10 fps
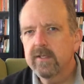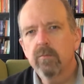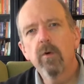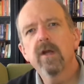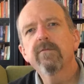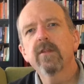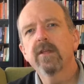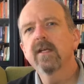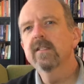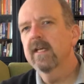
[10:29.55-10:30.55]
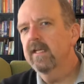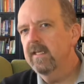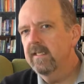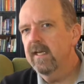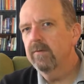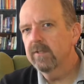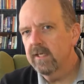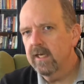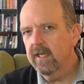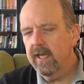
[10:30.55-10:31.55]
And one of the things that he did was
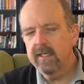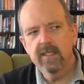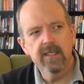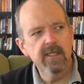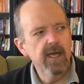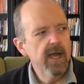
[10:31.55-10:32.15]
he collected,